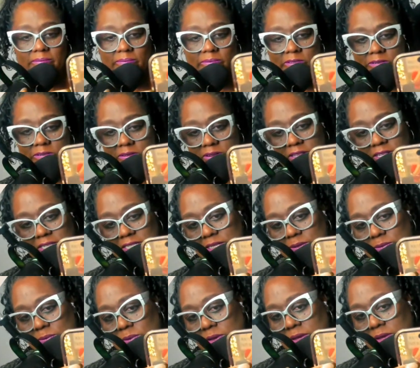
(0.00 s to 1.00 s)

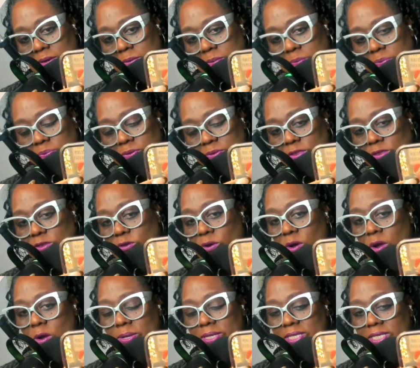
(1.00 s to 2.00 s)
This one you
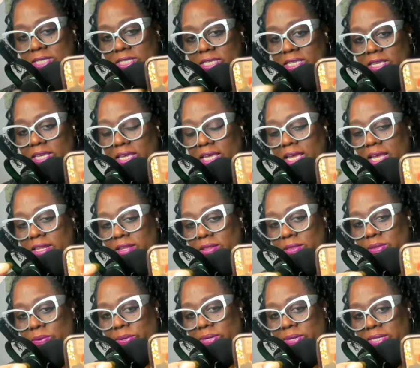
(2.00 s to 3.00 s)
always see at the
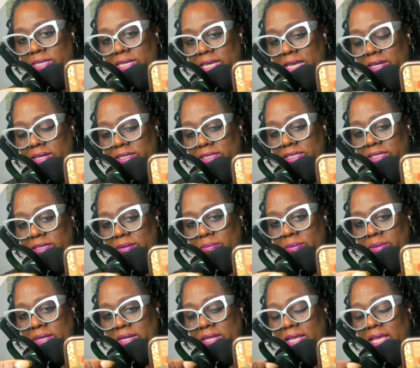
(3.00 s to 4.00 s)
Thornton Township
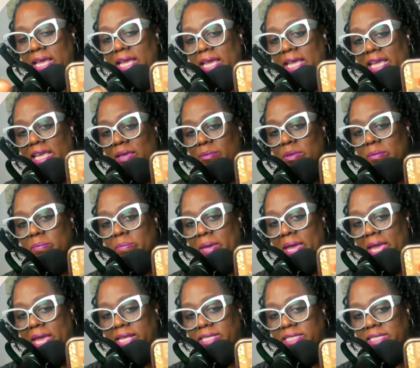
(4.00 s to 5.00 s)
meeting. He be
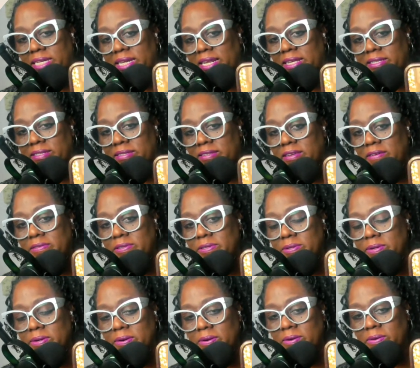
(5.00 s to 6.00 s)
passing out stuff
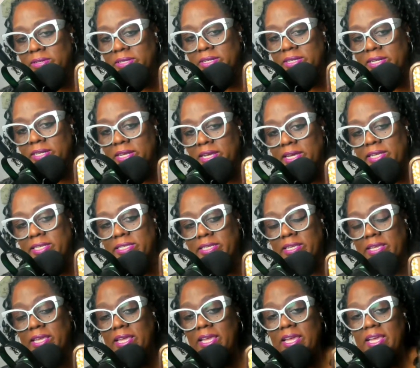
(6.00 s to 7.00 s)
to her on the desk.